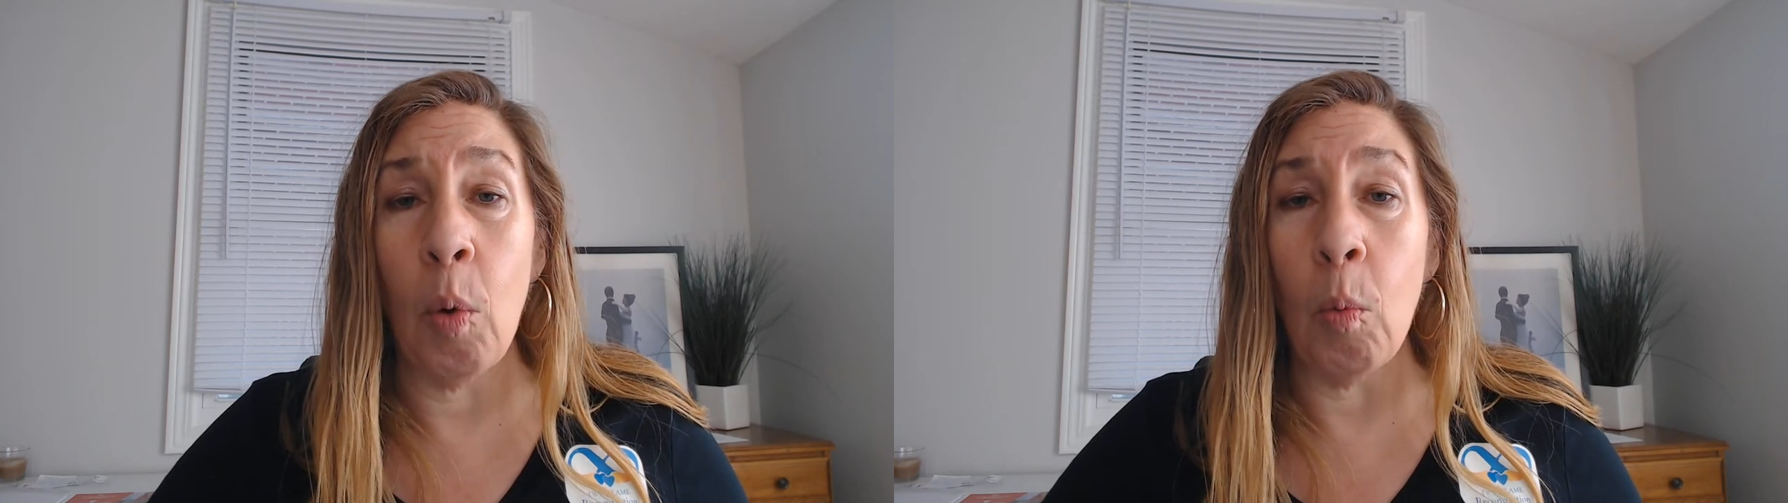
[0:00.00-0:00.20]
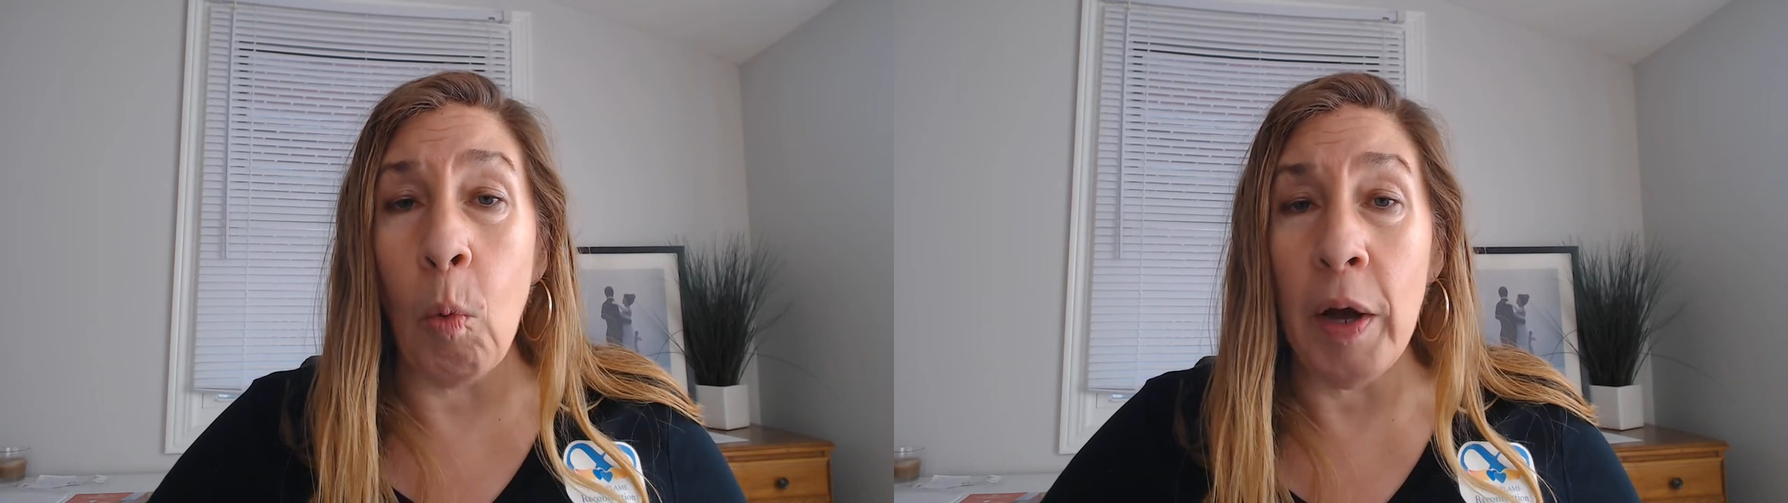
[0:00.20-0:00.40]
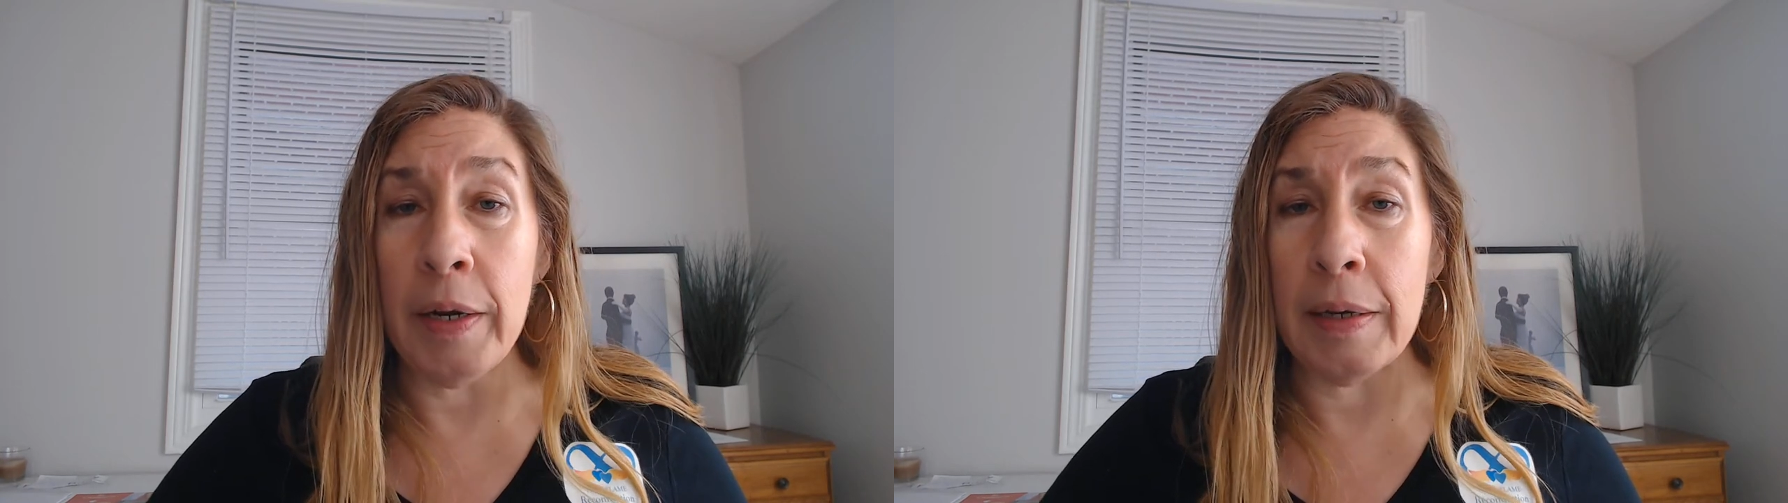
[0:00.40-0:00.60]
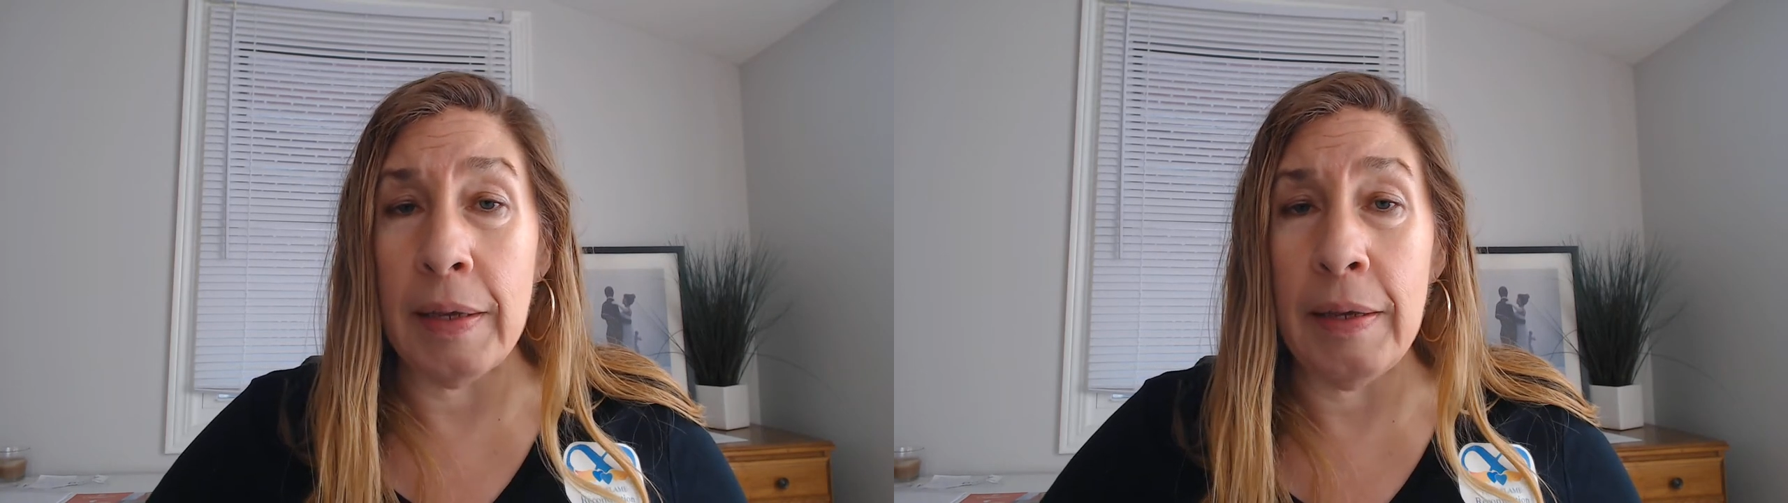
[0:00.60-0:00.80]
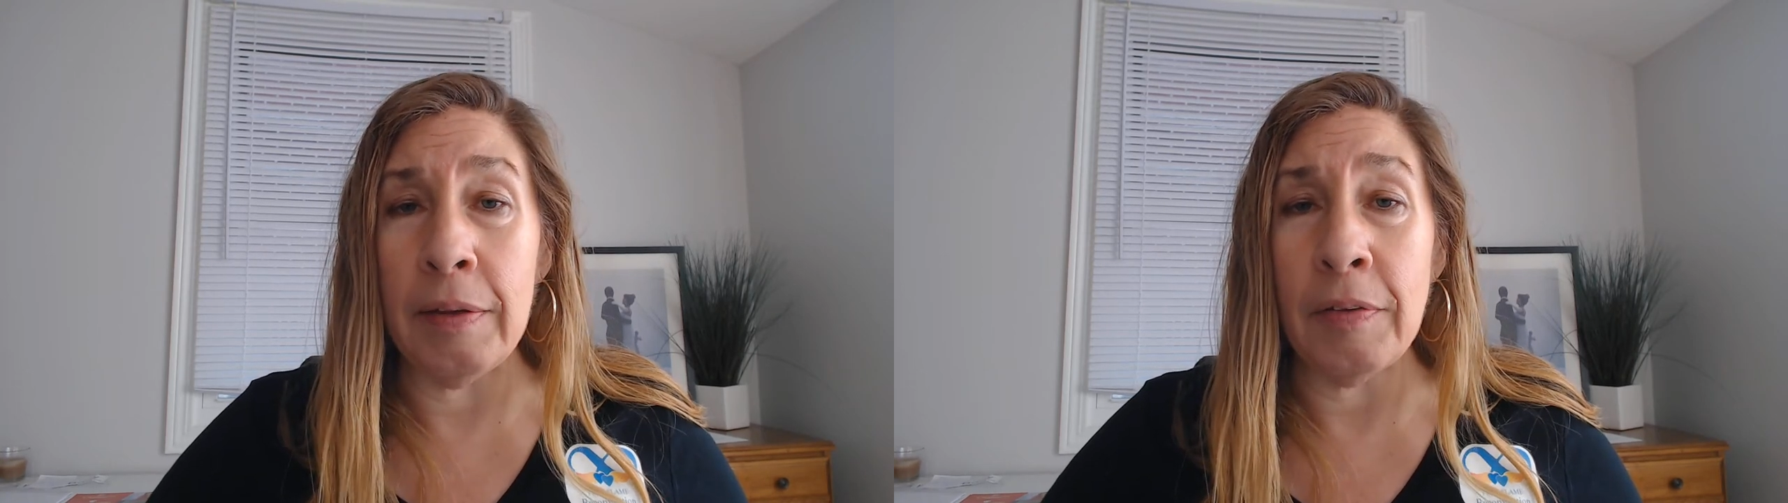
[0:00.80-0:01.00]
What
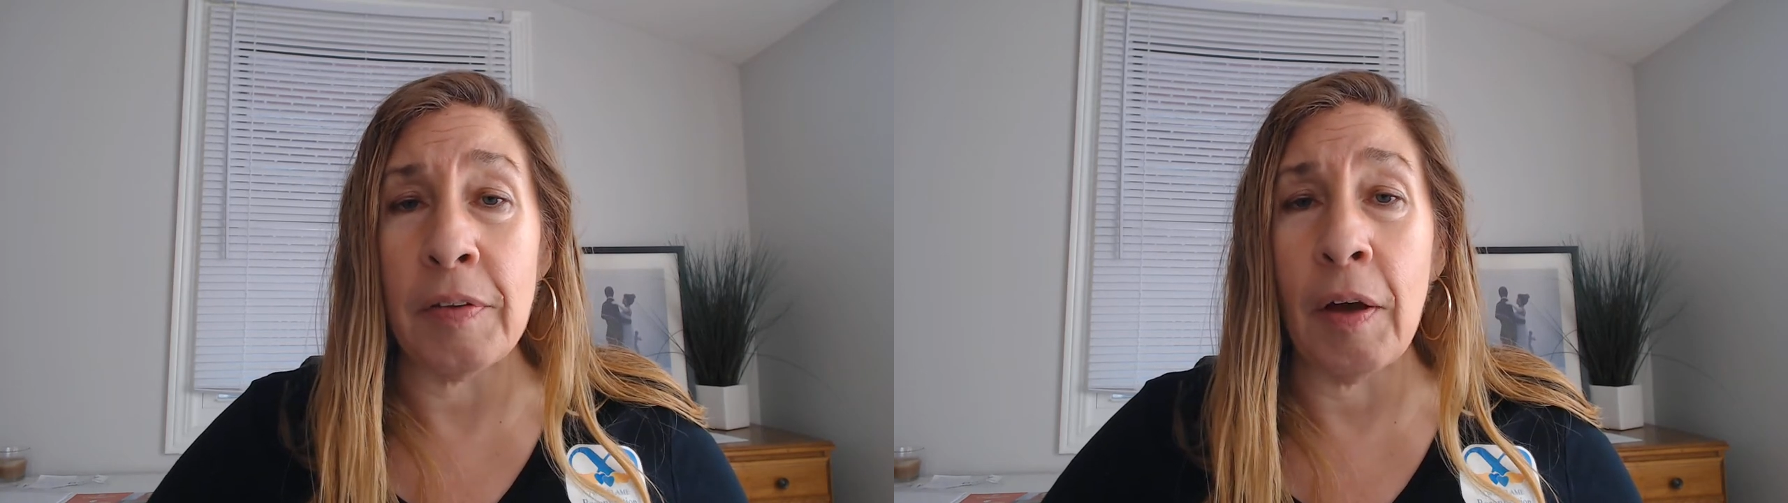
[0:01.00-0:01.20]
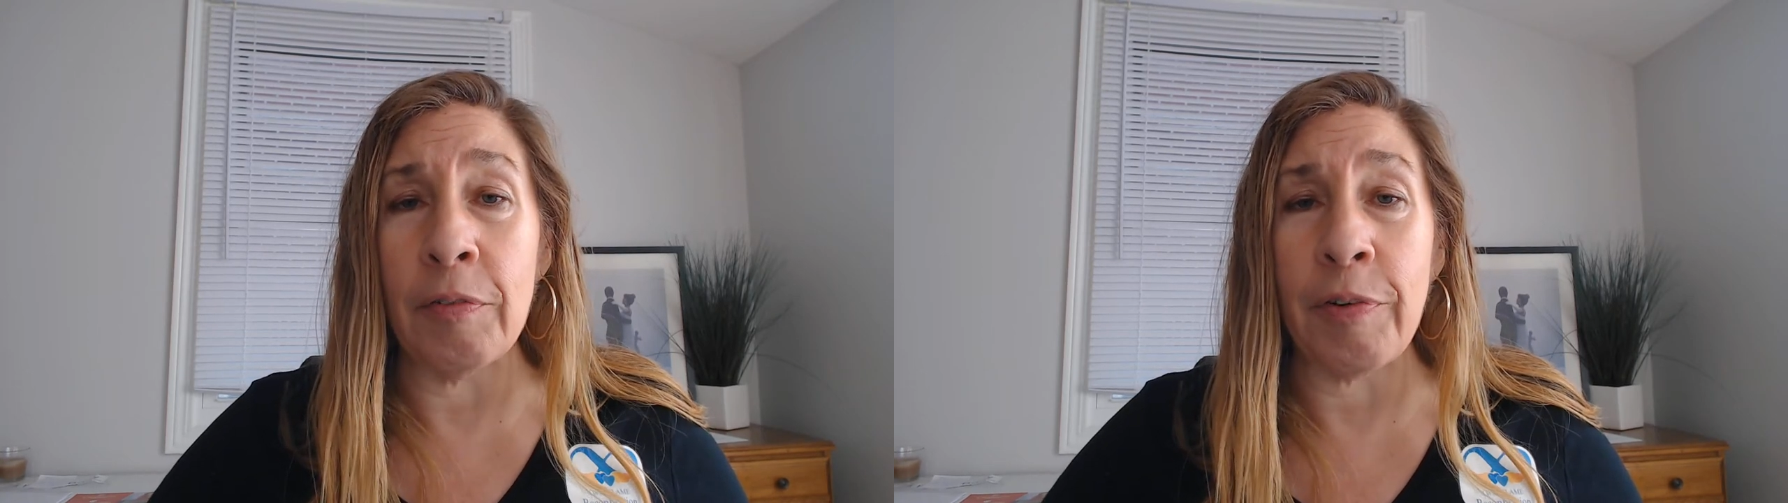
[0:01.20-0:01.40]
is a